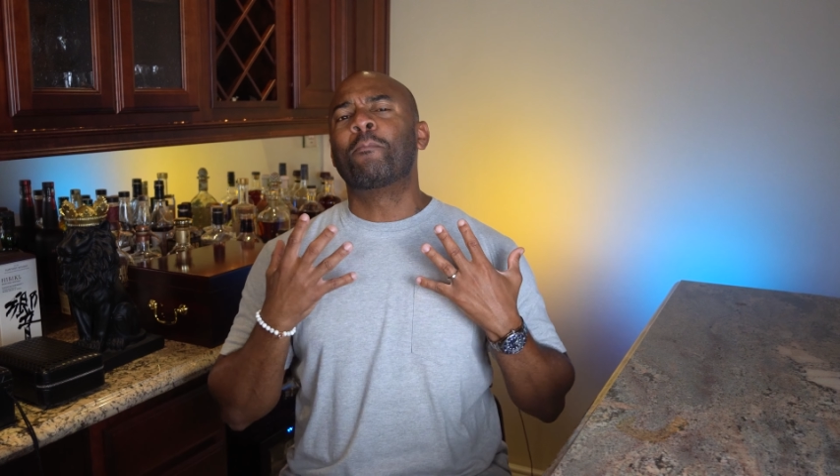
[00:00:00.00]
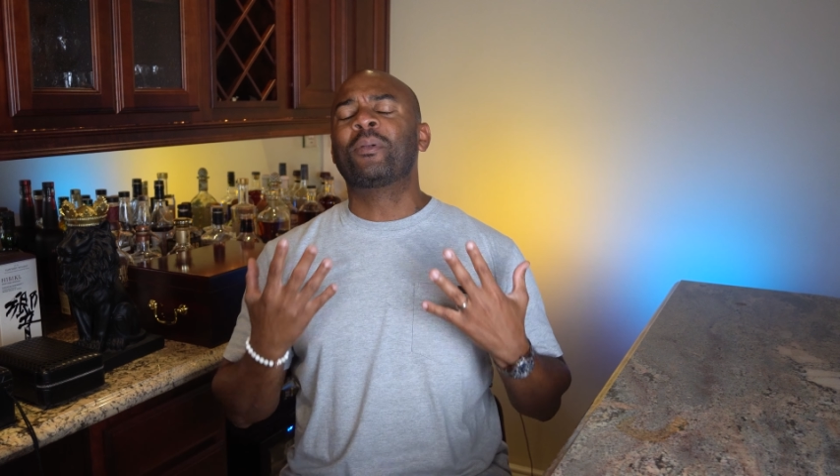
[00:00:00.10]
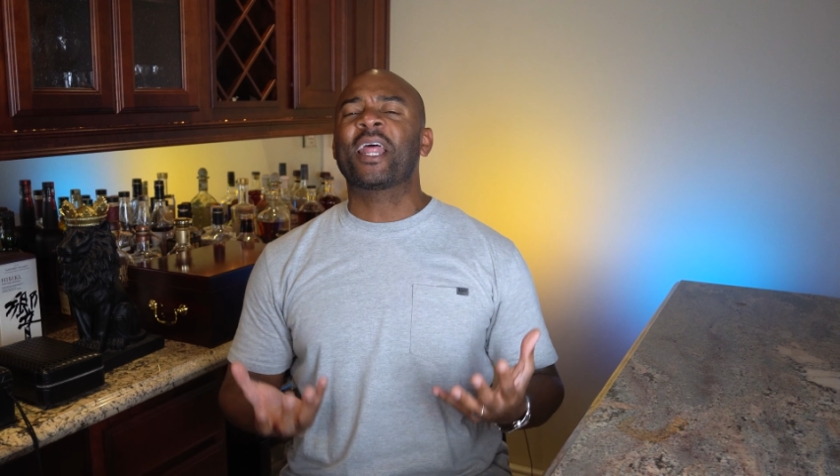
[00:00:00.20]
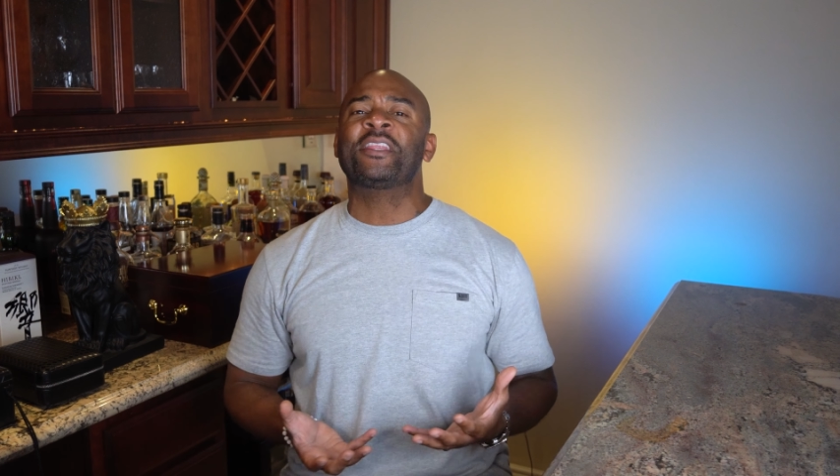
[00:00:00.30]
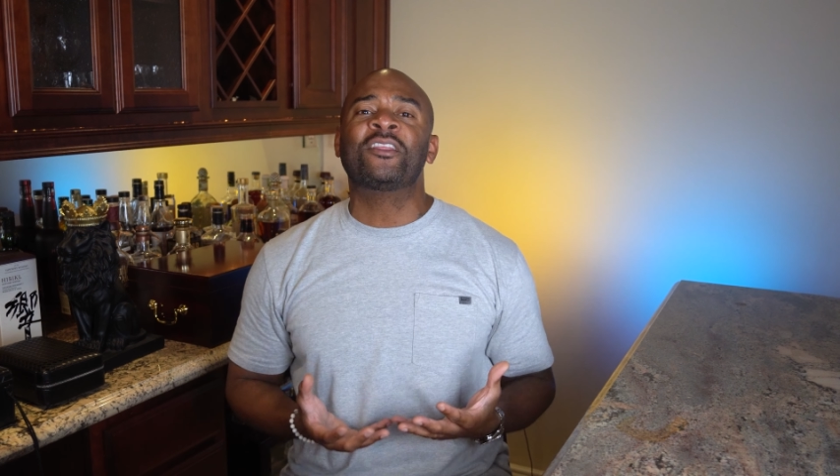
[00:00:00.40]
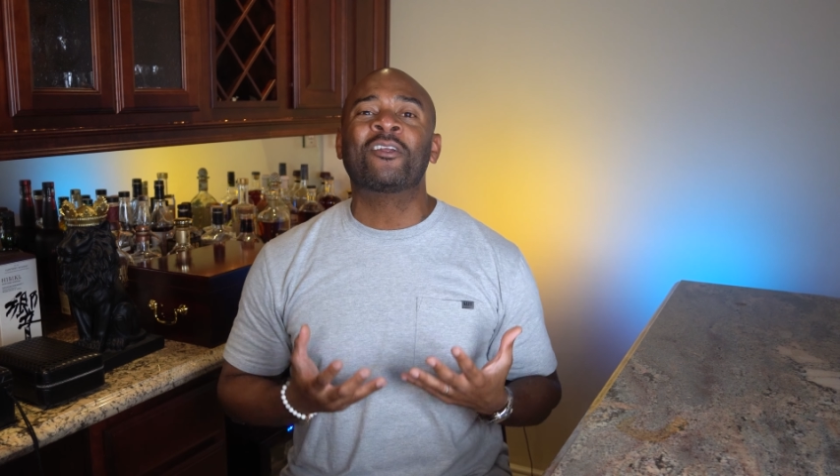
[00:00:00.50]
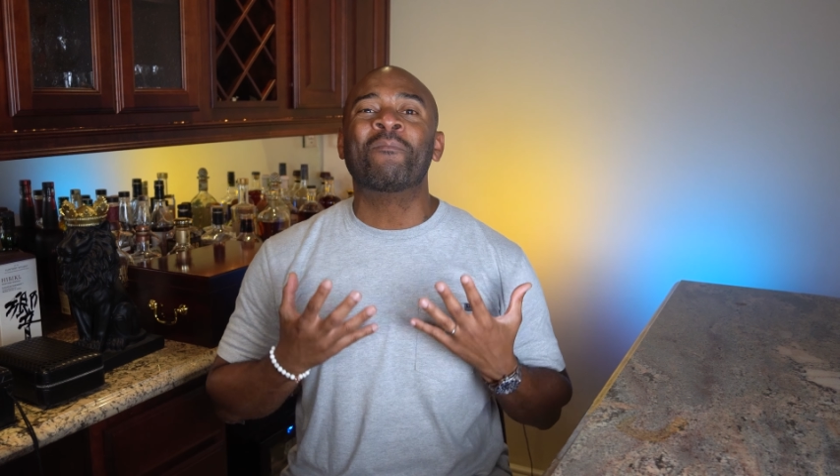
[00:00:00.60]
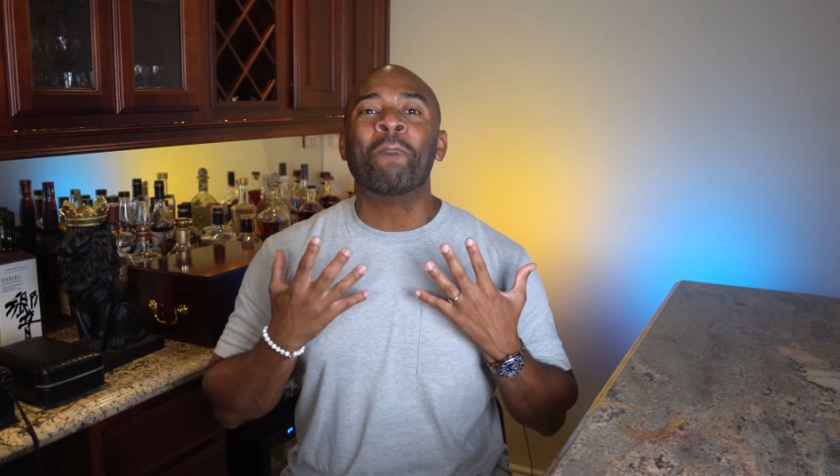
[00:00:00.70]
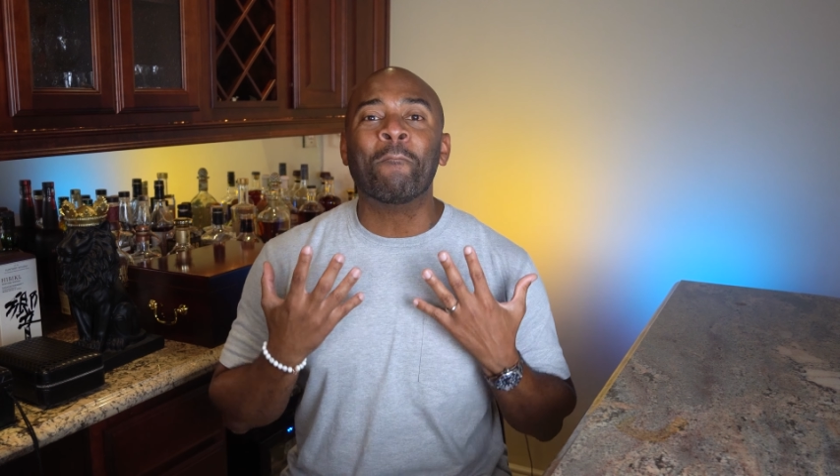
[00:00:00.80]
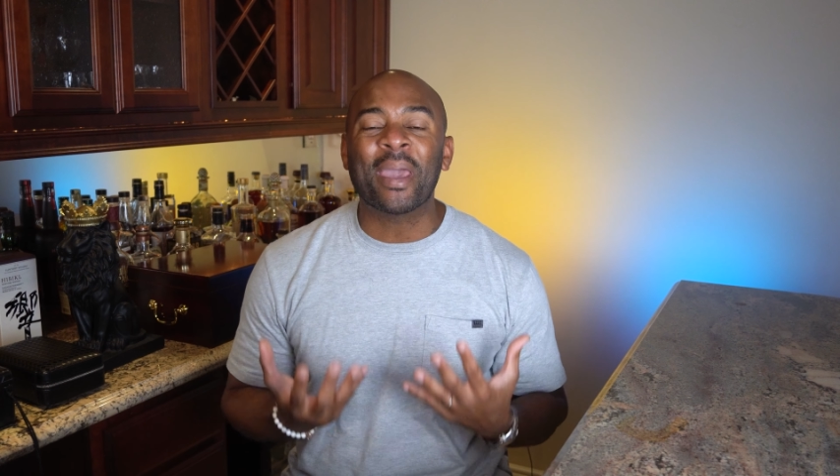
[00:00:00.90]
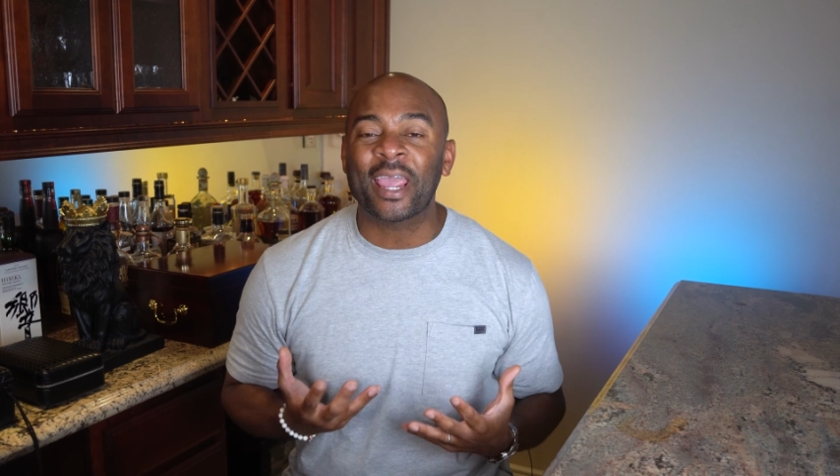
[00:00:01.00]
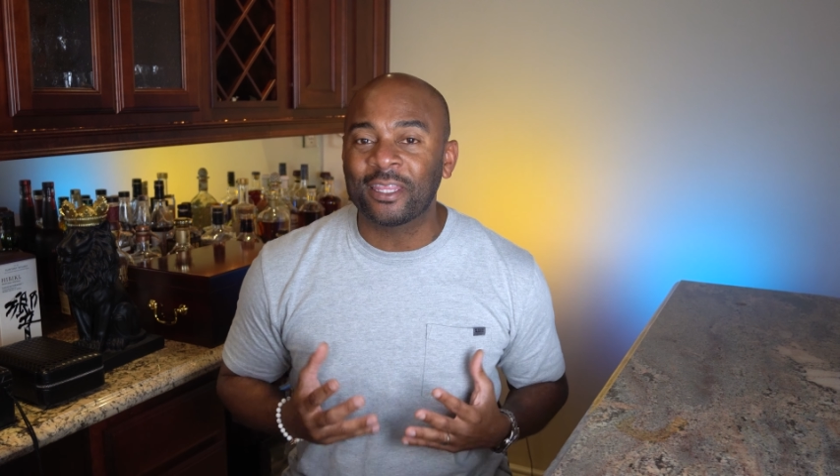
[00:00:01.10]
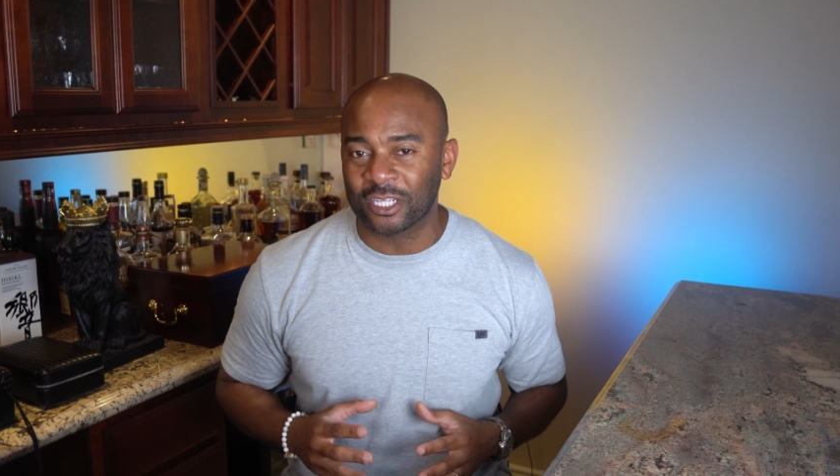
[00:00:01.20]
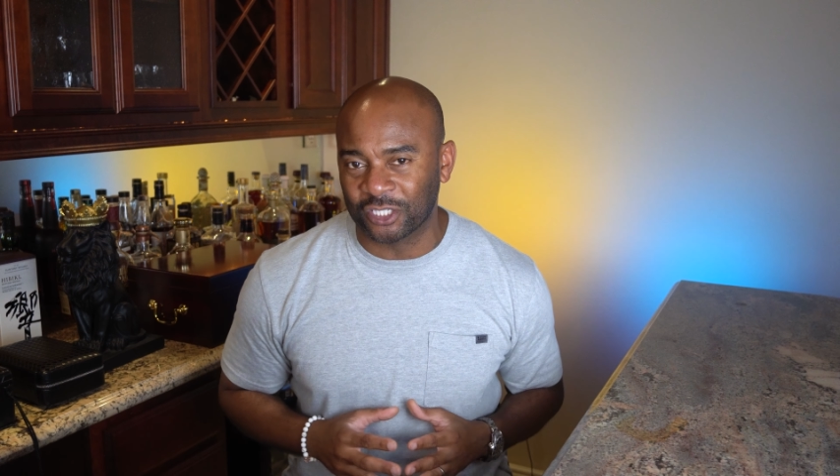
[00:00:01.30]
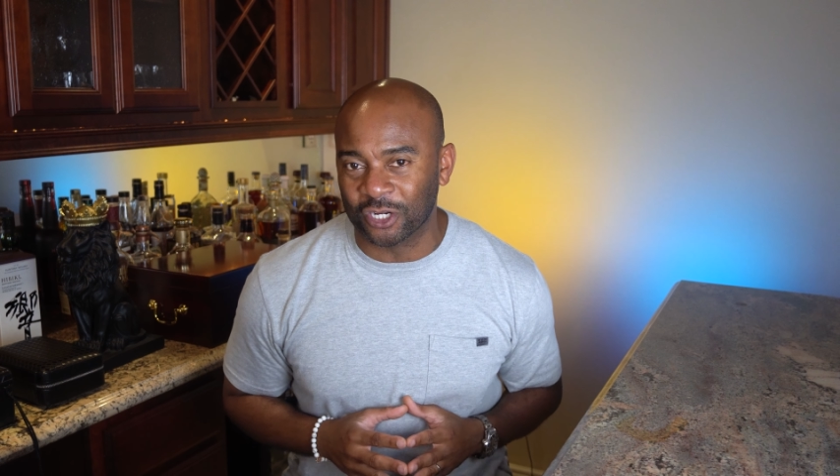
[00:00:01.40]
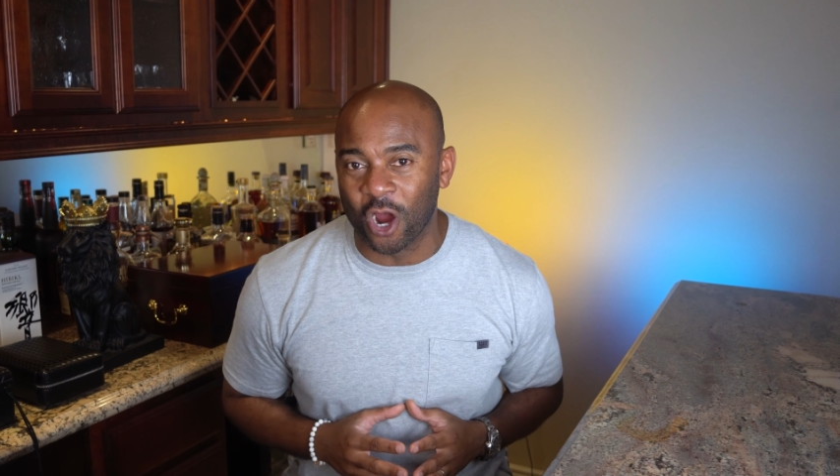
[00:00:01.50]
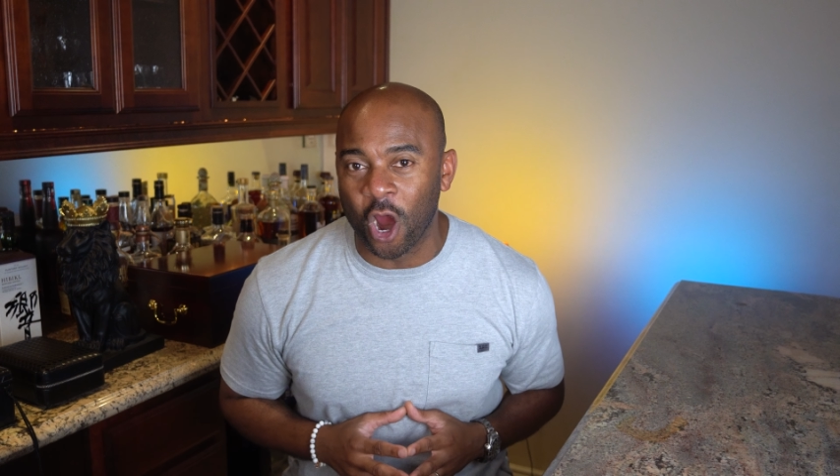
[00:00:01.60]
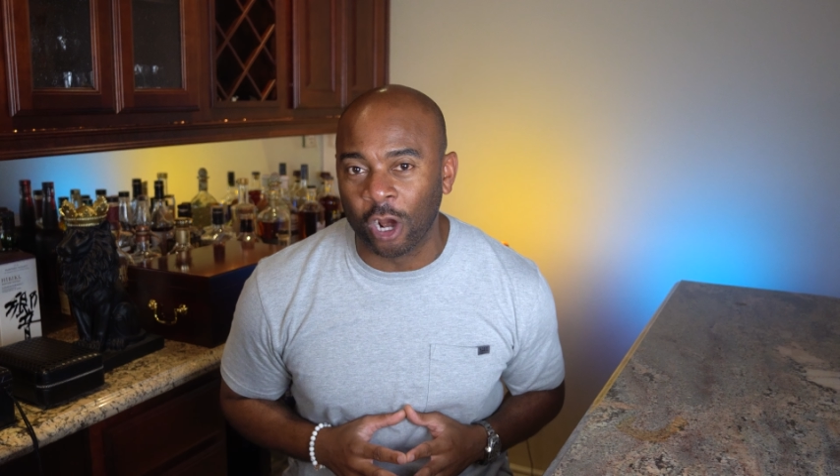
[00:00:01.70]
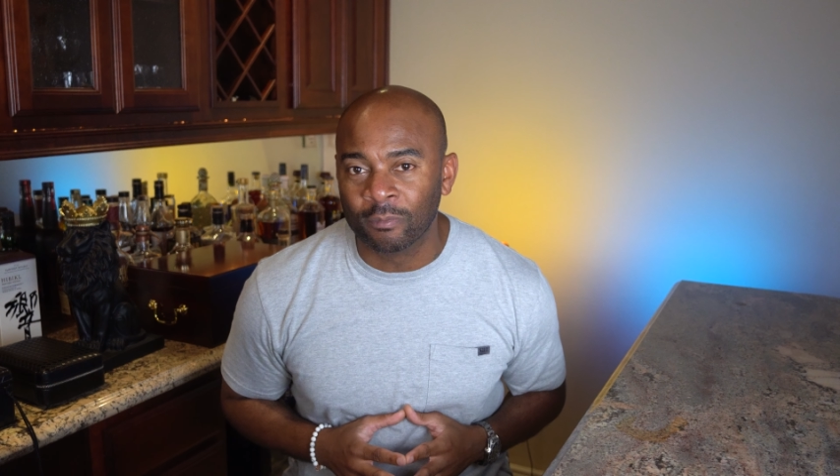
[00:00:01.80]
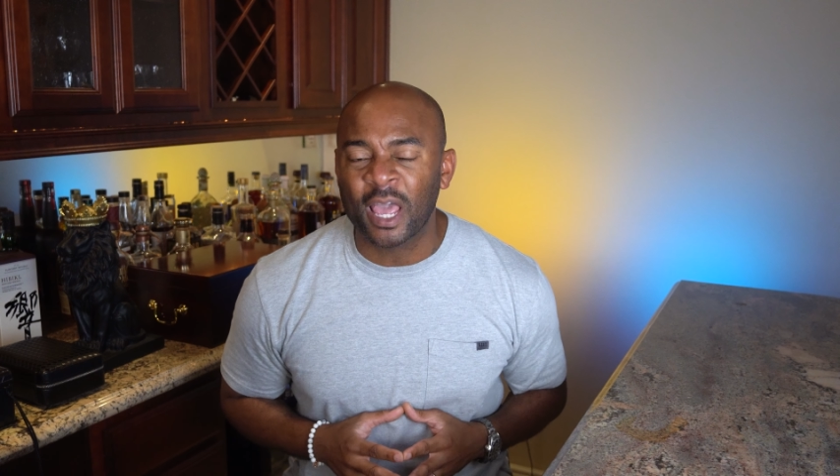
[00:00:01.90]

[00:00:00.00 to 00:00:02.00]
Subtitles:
blender made the cigar.